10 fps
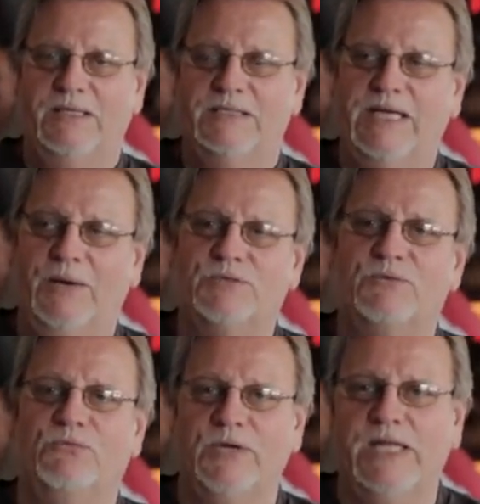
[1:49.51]
This guy was a
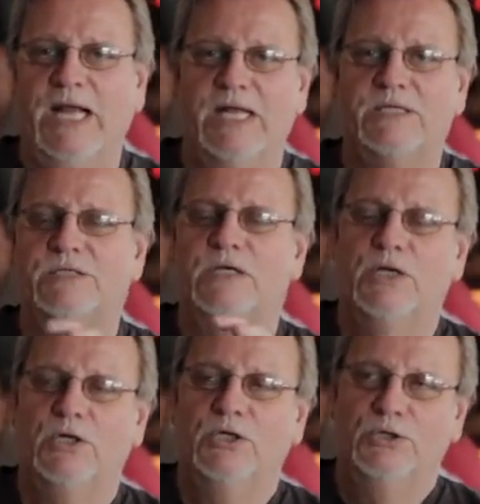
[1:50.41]
freelance
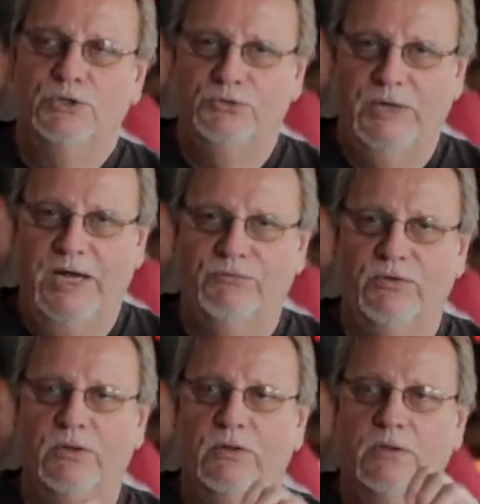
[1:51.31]

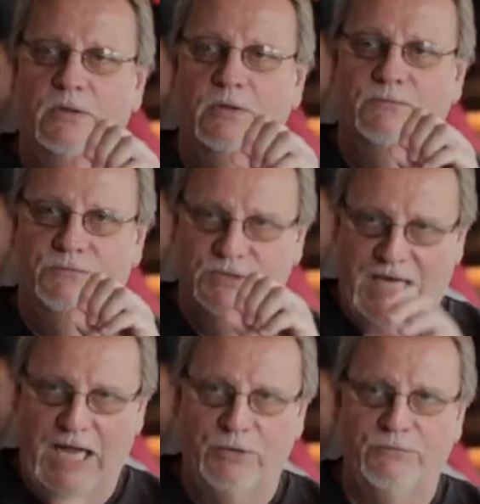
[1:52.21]
travel
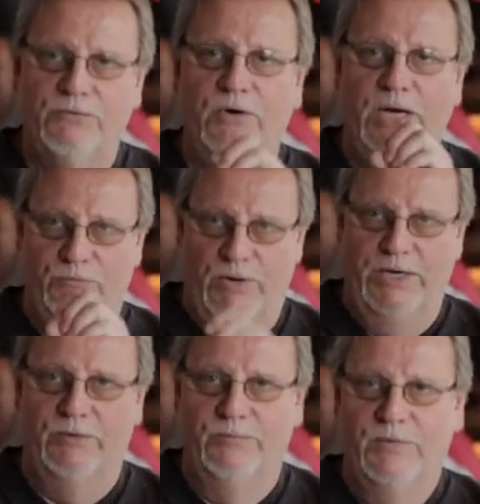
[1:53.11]
photographer and
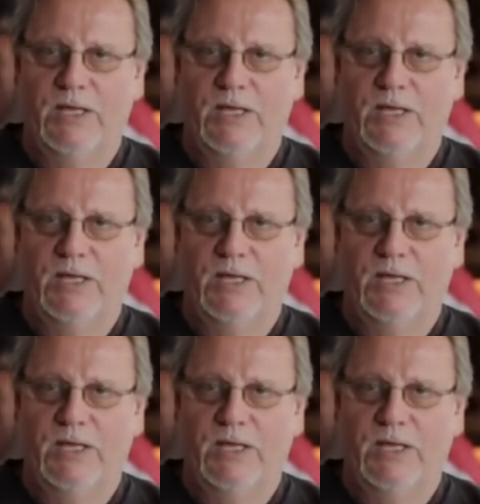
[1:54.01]
writer,